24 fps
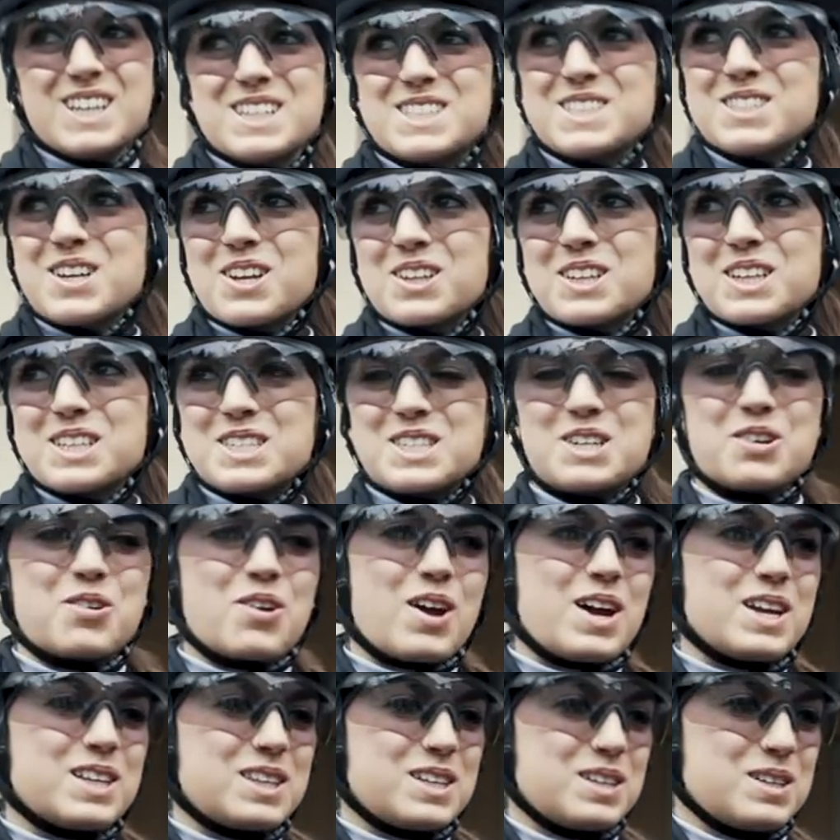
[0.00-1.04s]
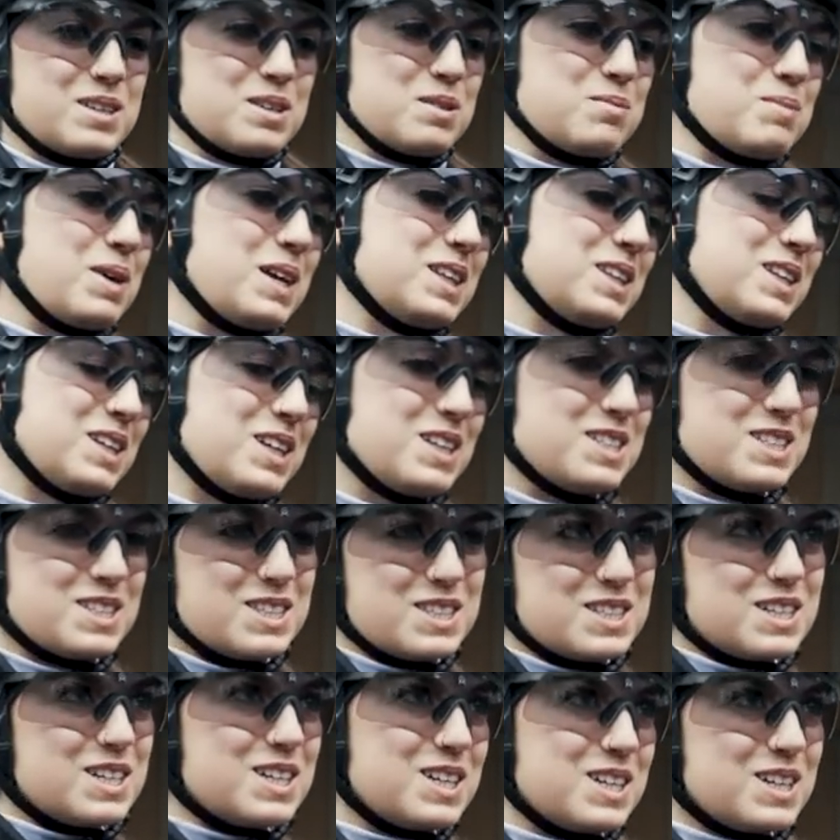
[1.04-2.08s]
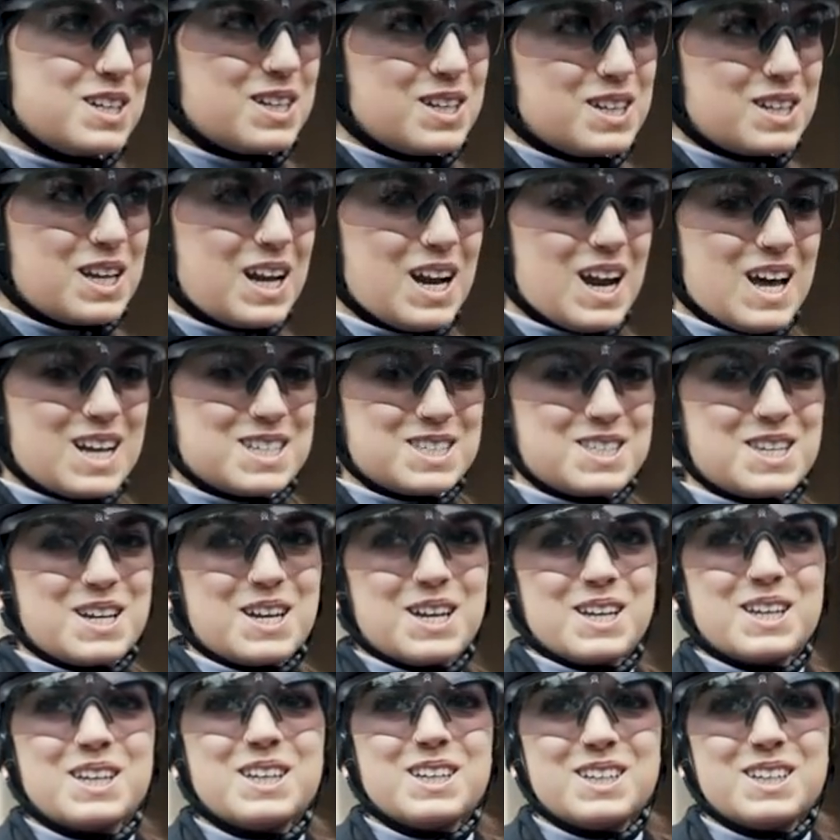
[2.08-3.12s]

It's not easy, right? No. But it's the last day.